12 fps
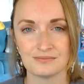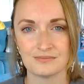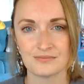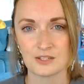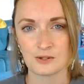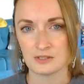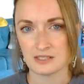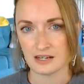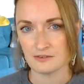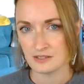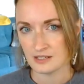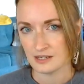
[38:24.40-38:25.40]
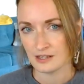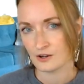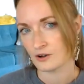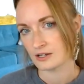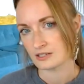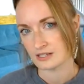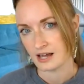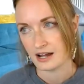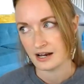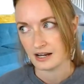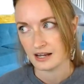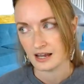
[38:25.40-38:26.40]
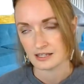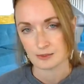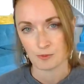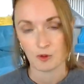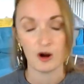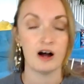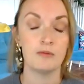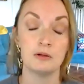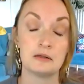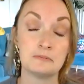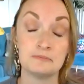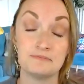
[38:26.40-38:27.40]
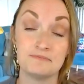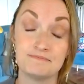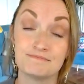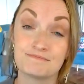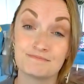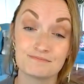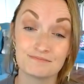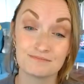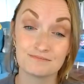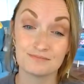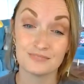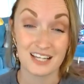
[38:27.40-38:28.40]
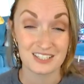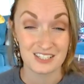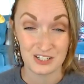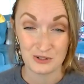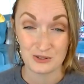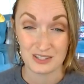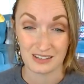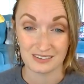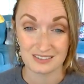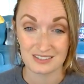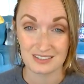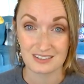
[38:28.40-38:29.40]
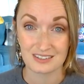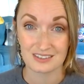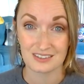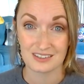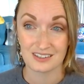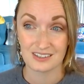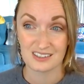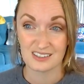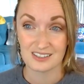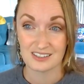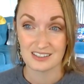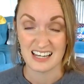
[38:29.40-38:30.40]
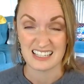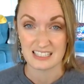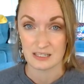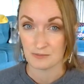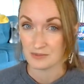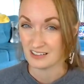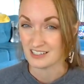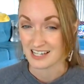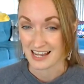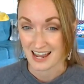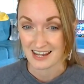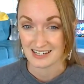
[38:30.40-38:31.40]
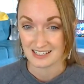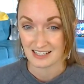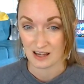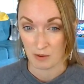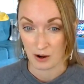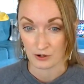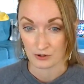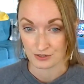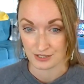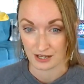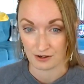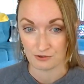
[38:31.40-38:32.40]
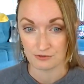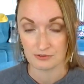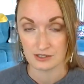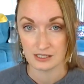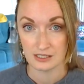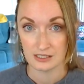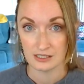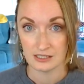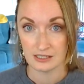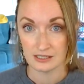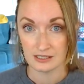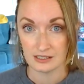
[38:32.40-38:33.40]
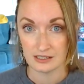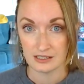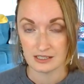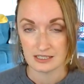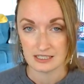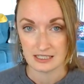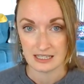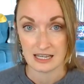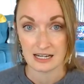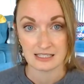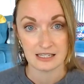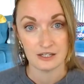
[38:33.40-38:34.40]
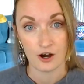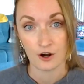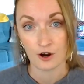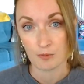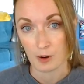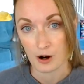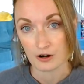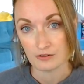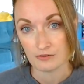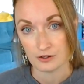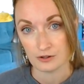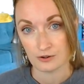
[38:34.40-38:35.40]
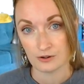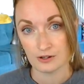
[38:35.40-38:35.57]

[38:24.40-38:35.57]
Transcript: so instead of seeing your anxiety as a problem as a nuisance as something to hate about yourself See it as a younger part of you,